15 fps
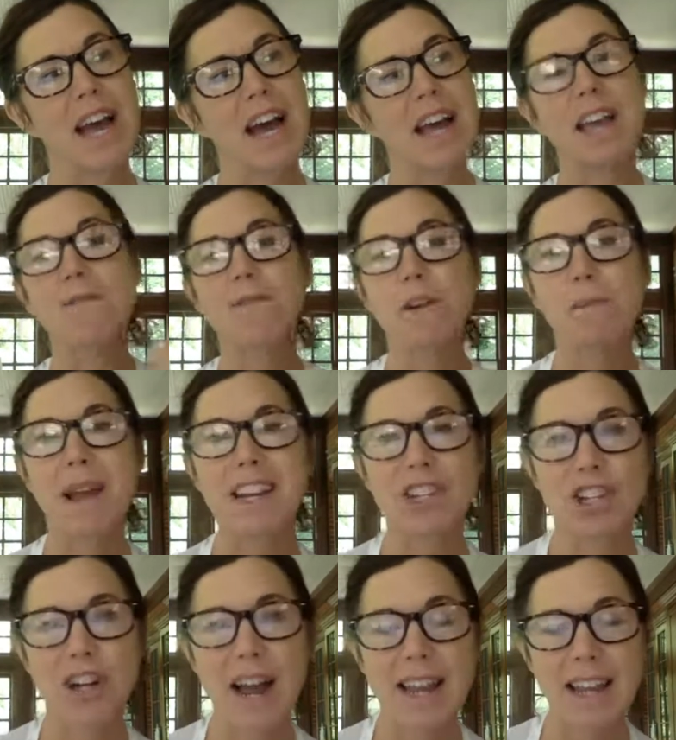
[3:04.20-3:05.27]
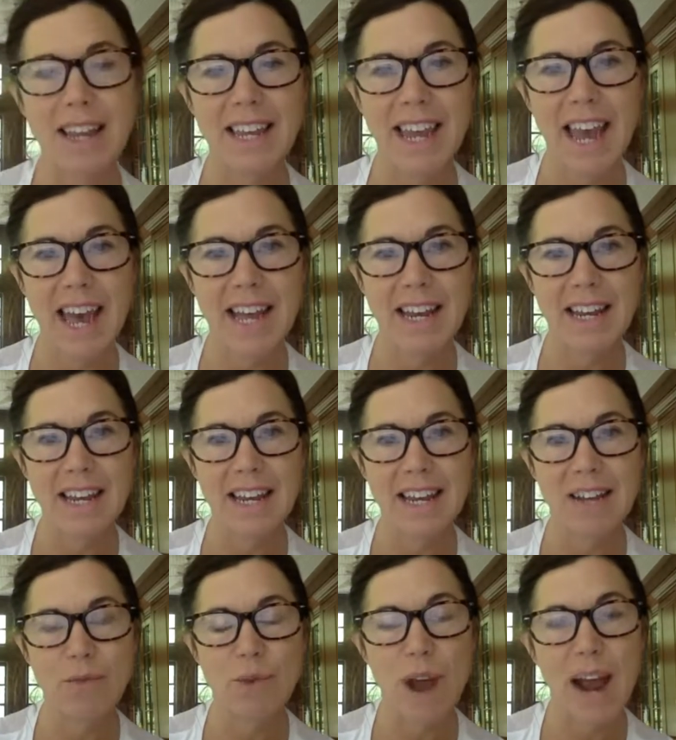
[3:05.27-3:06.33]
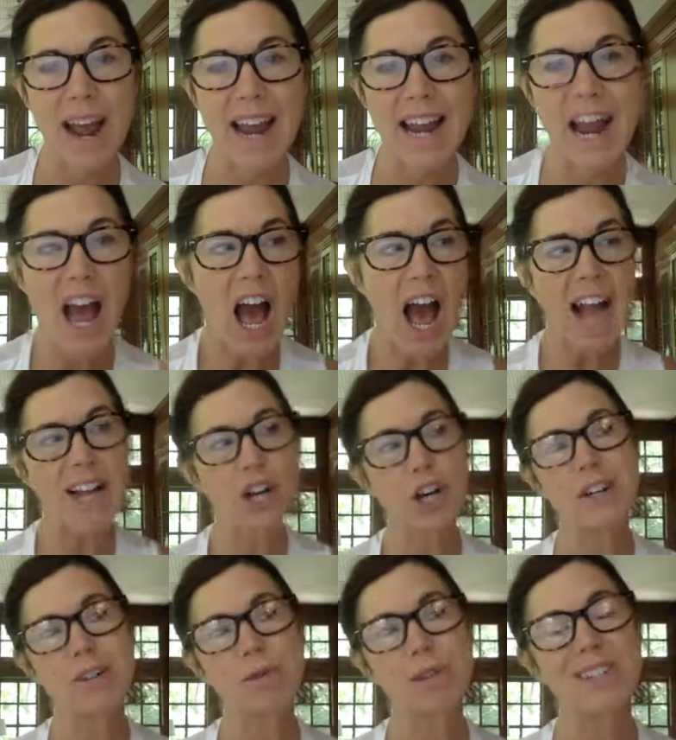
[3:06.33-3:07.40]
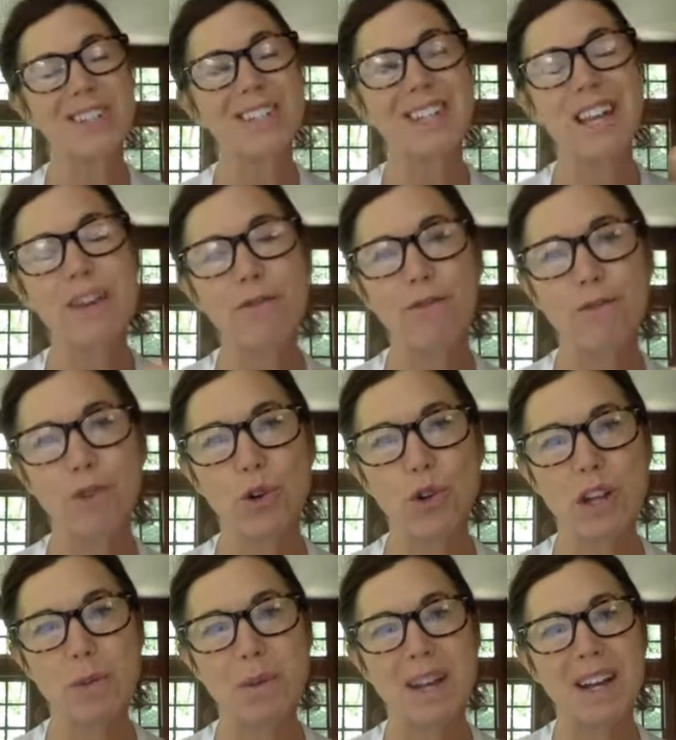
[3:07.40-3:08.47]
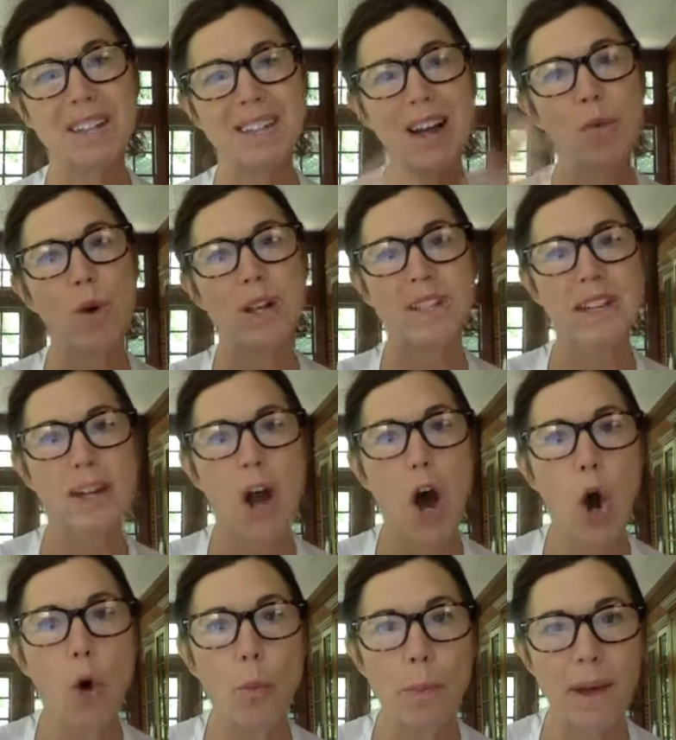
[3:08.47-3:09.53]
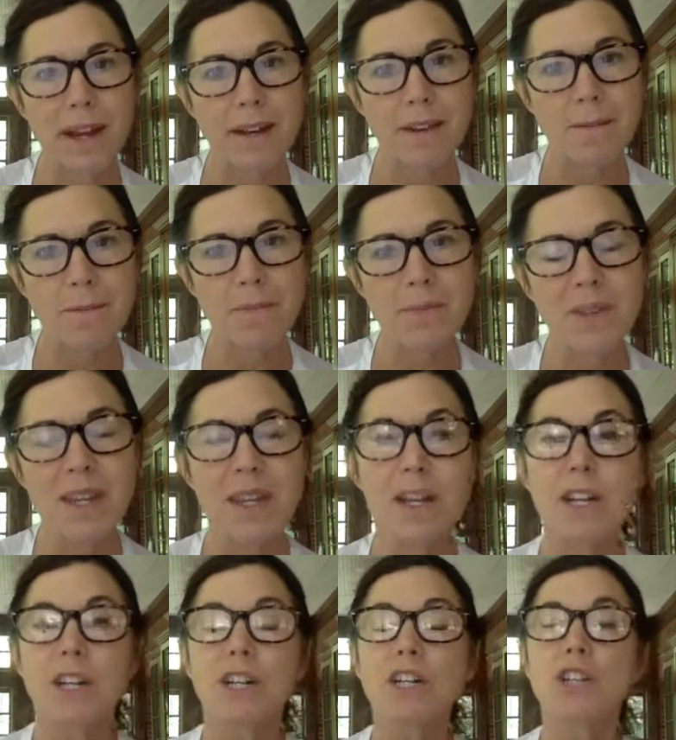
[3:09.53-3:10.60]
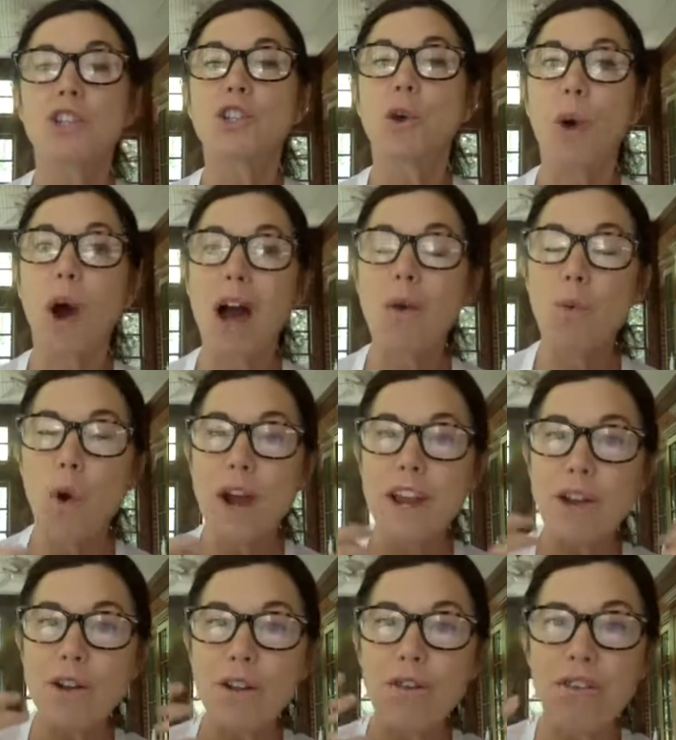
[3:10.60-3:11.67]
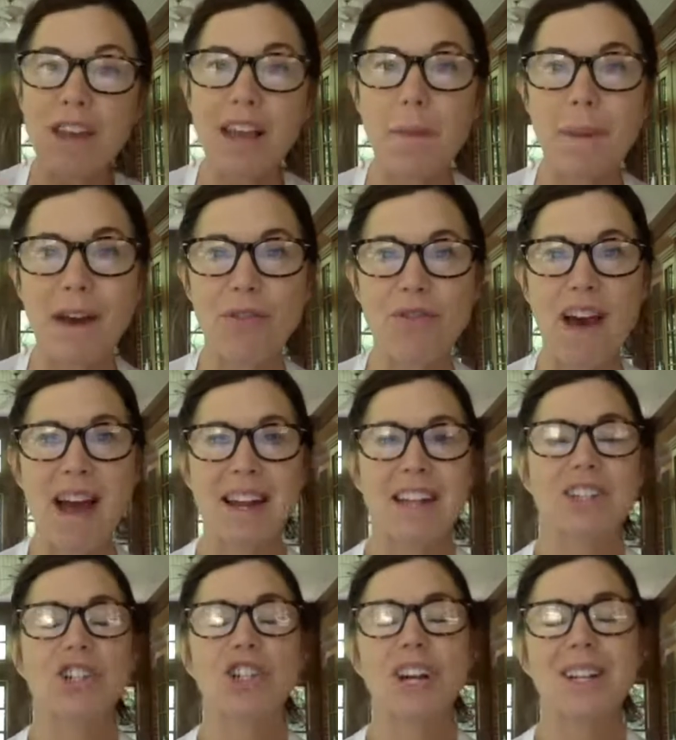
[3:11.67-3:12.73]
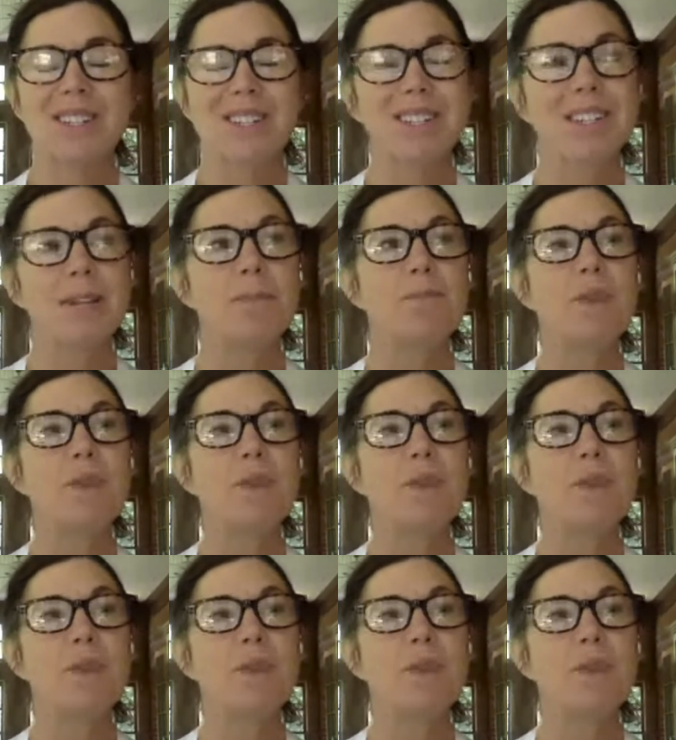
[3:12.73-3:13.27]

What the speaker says: information I could get, right? I couldn't receive fully because I wasn't open. So I want you to think about that and just